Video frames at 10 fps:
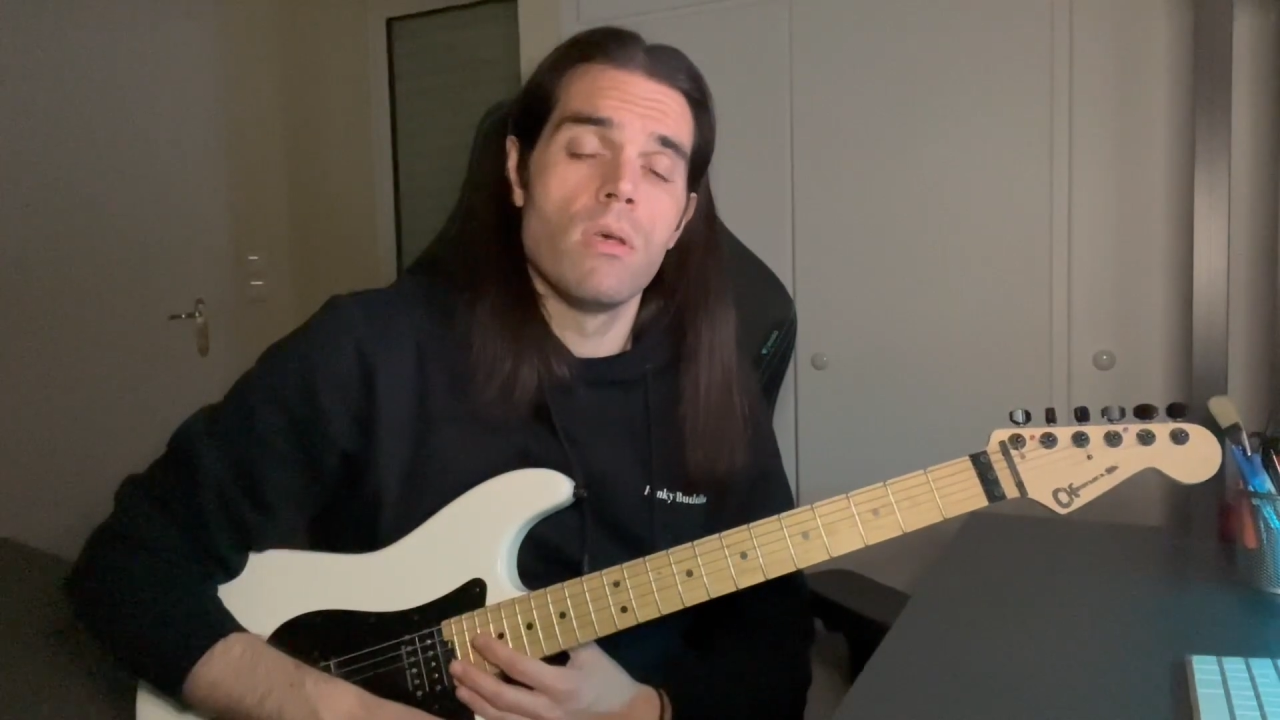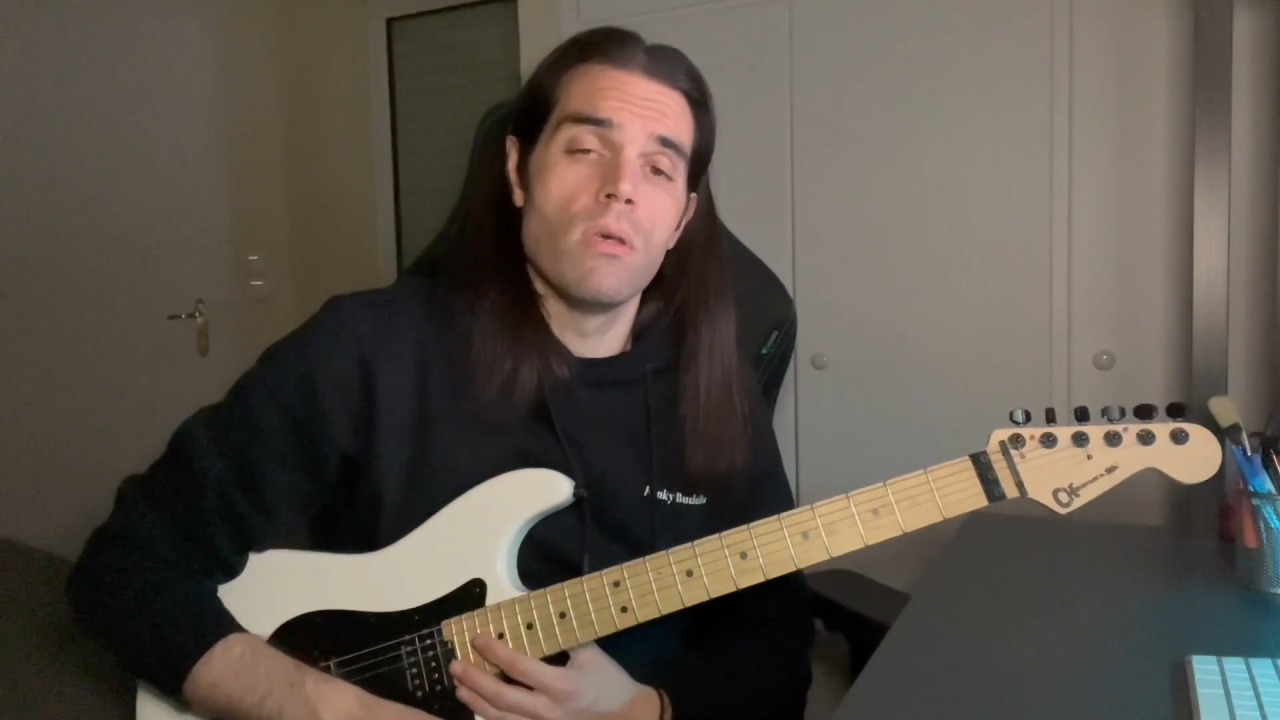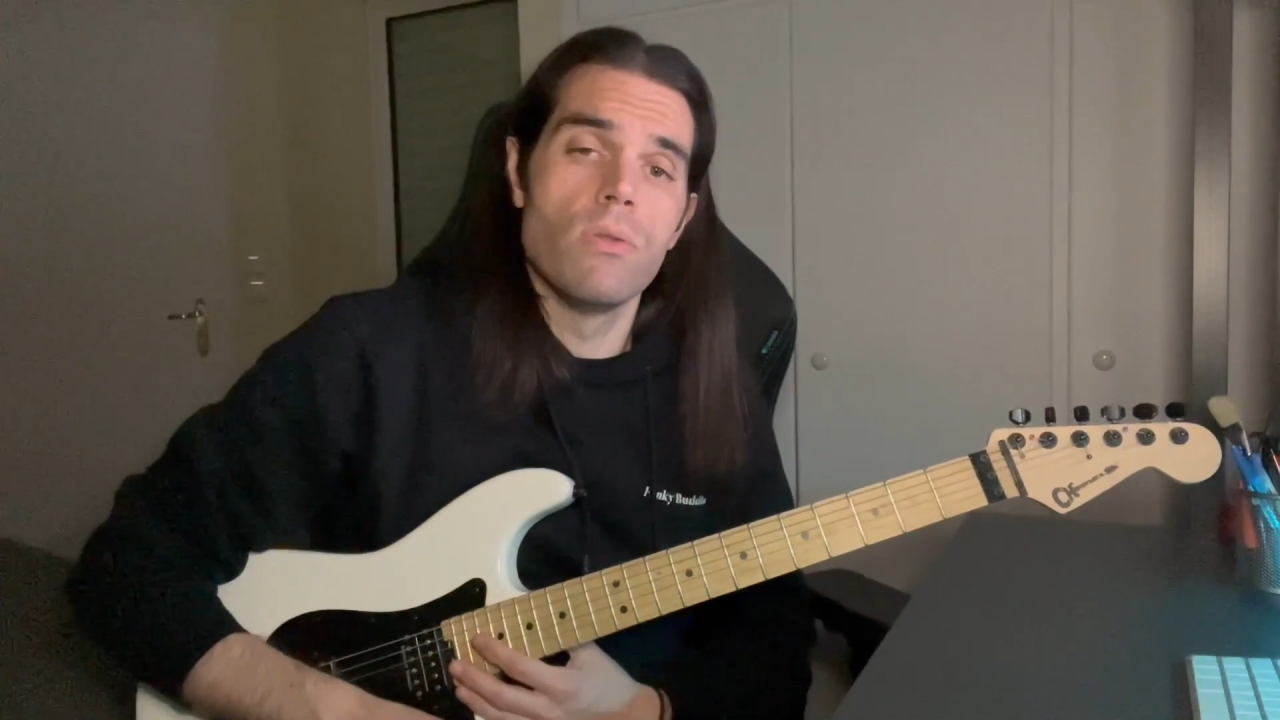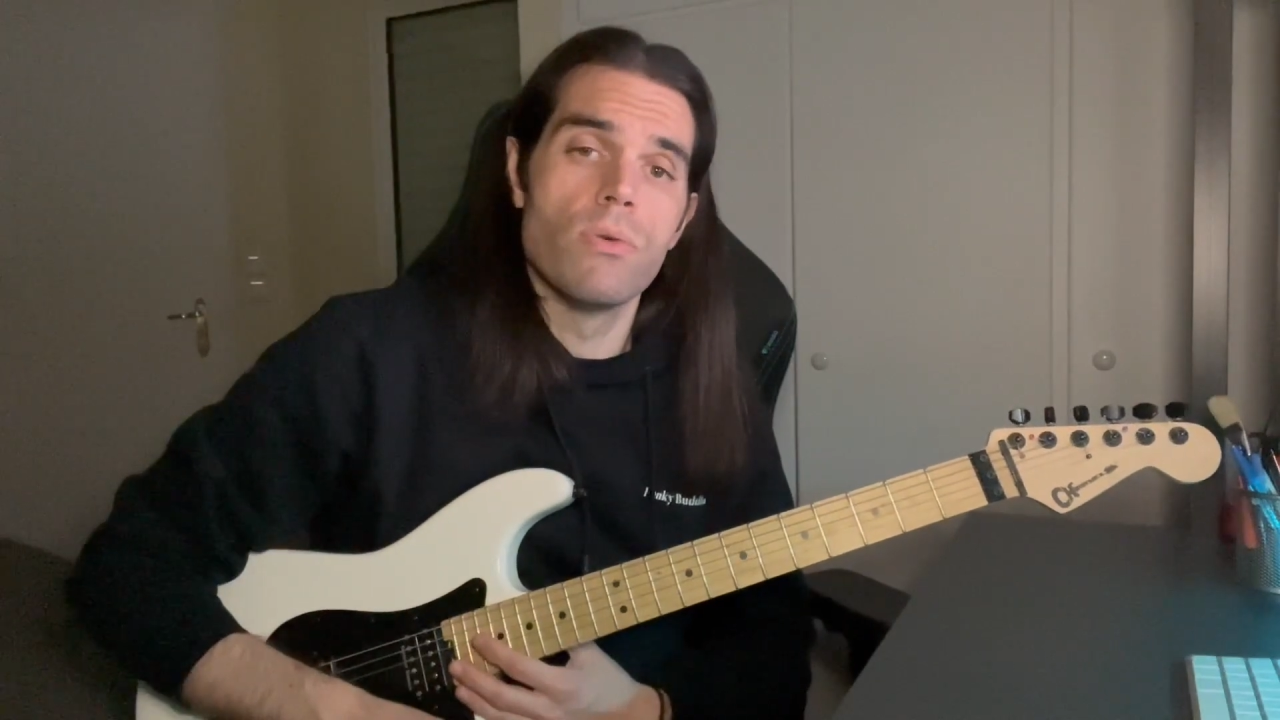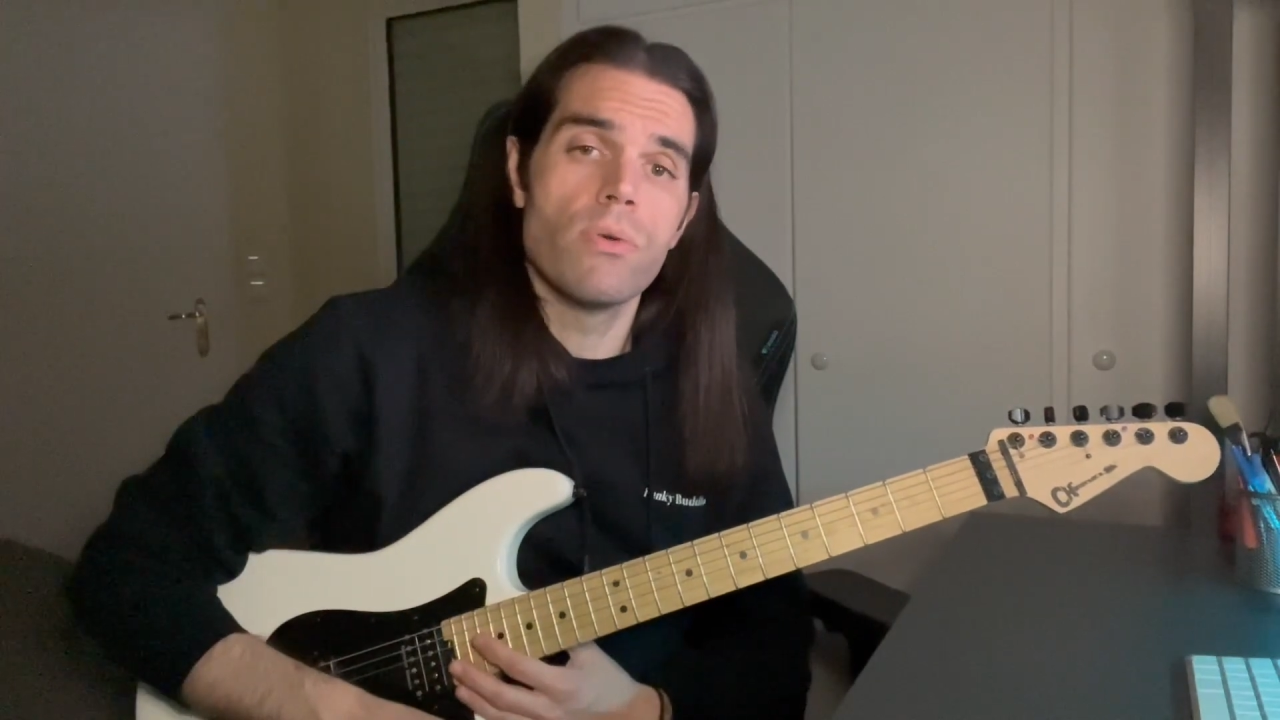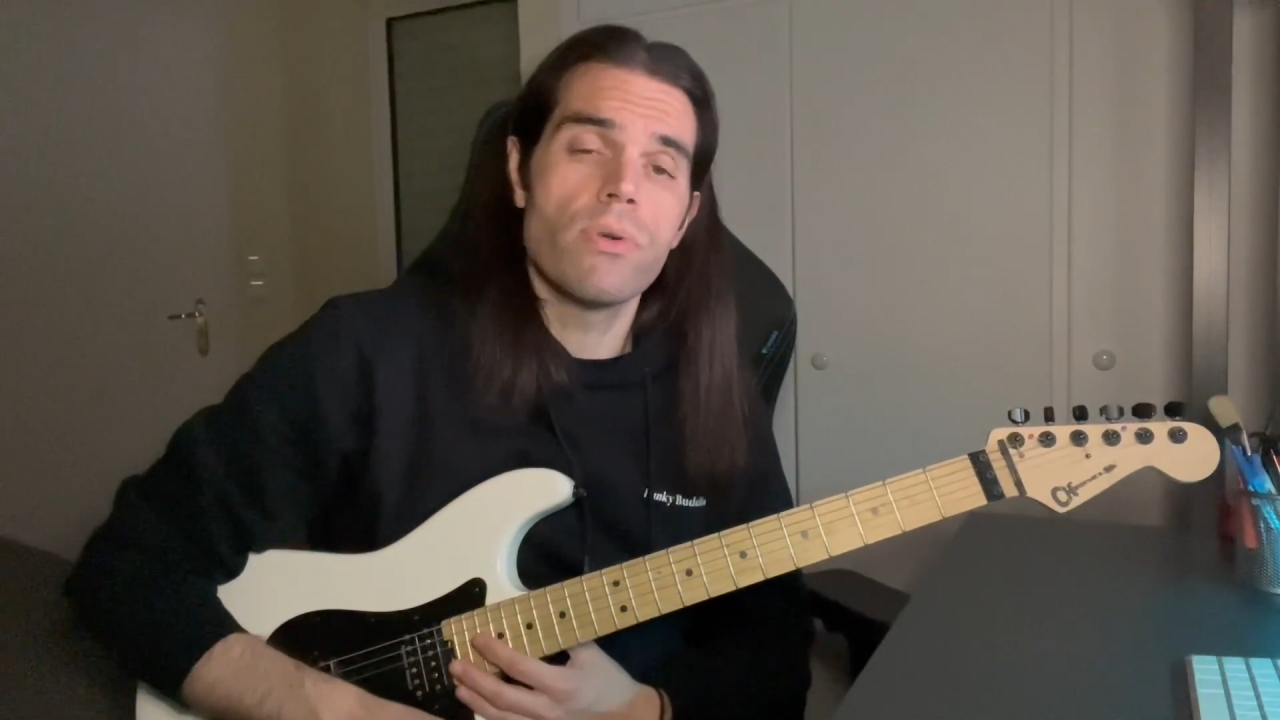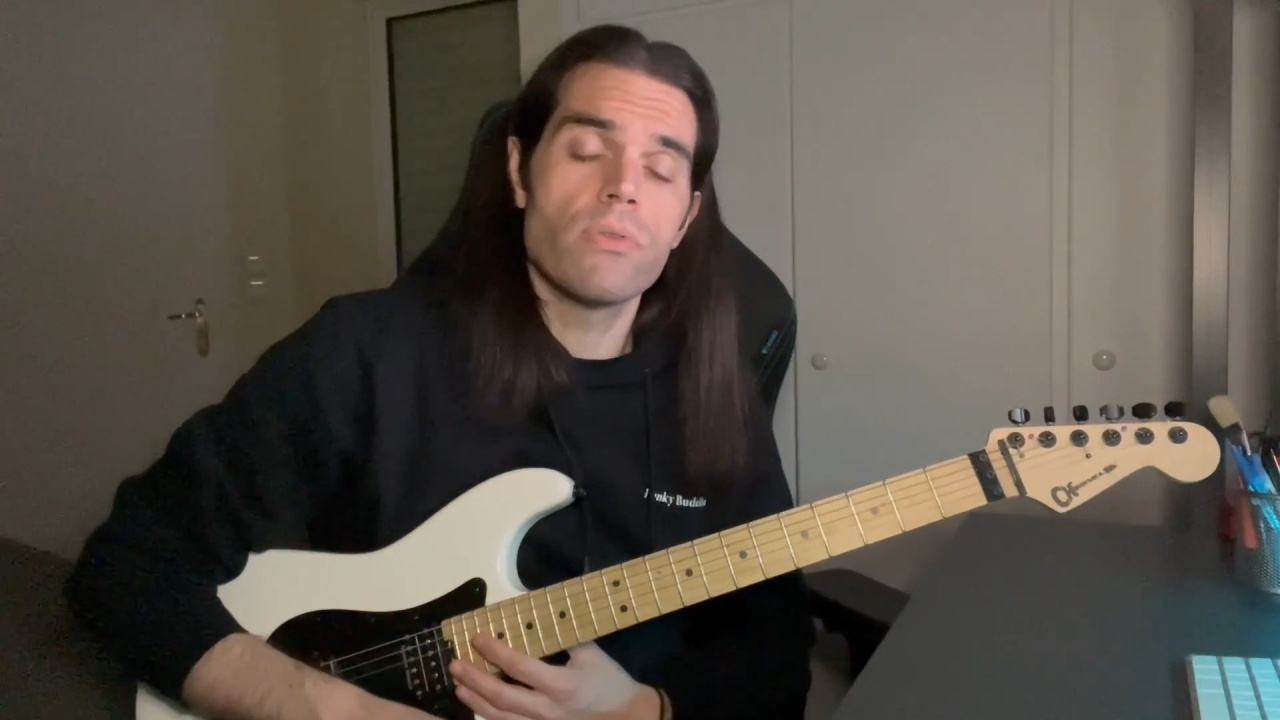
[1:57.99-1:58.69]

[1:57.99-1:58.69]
In order